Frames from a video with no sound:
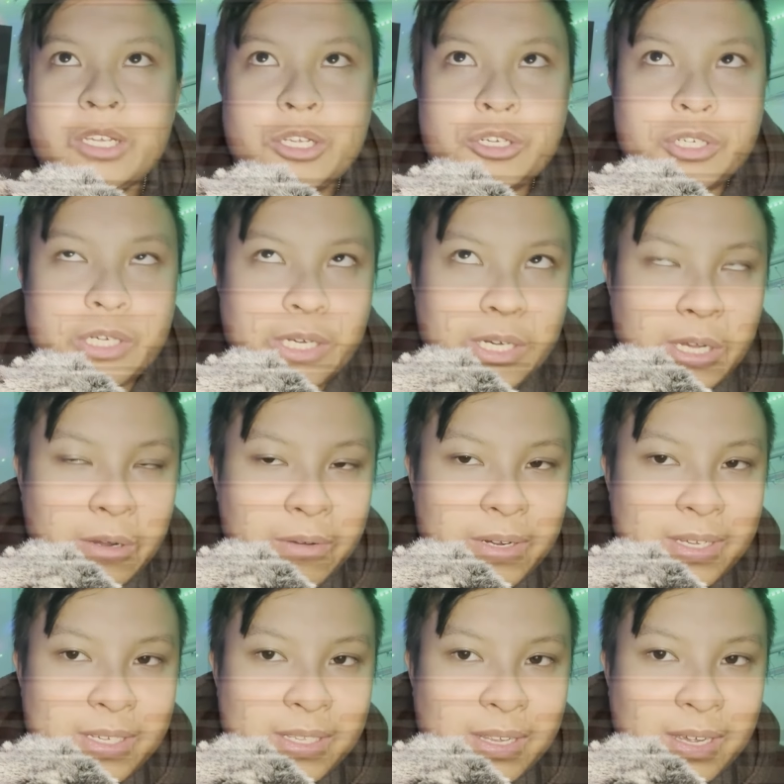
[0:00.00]
She
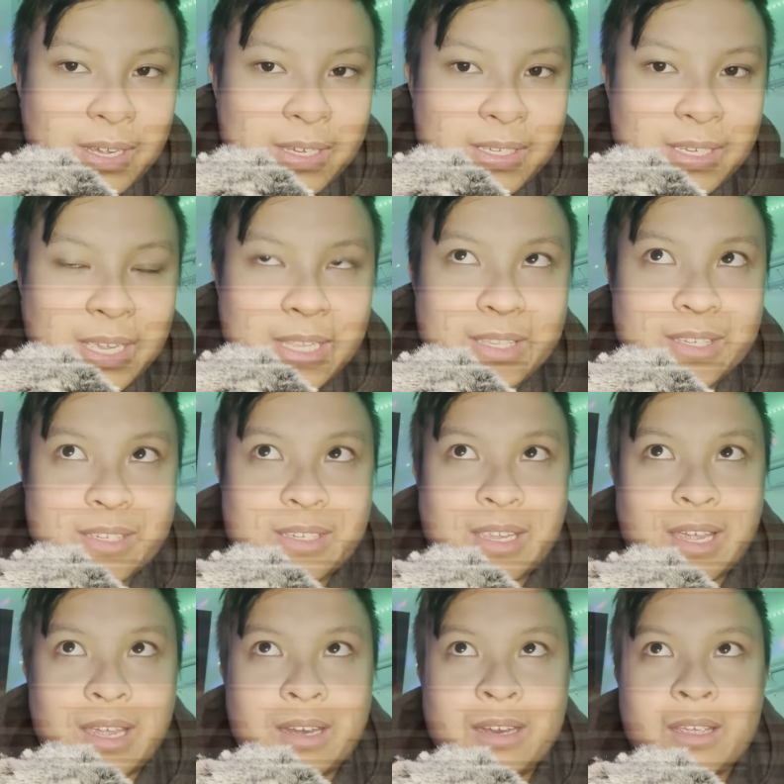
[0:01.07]
noticed us and
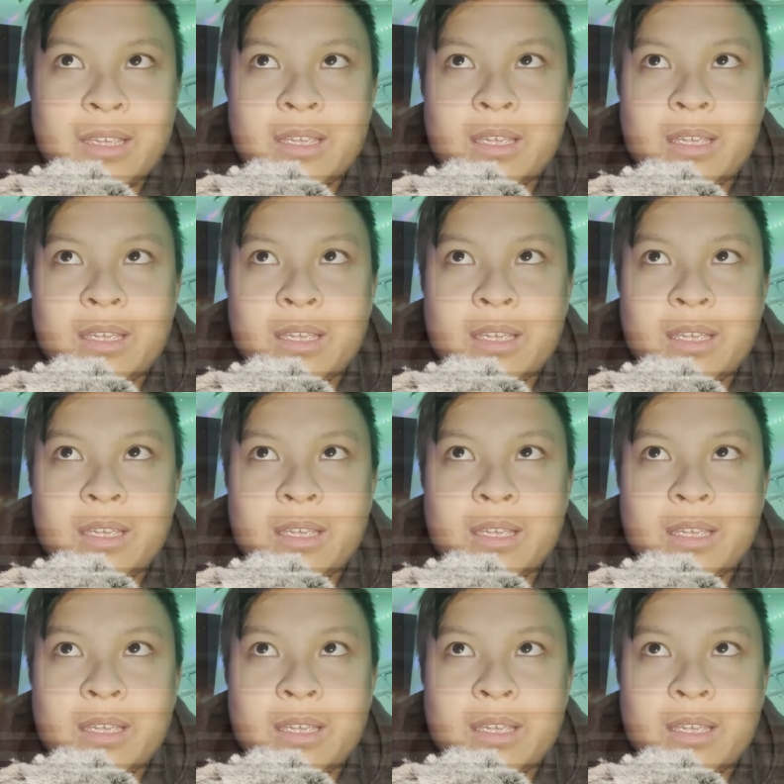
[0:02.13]
said,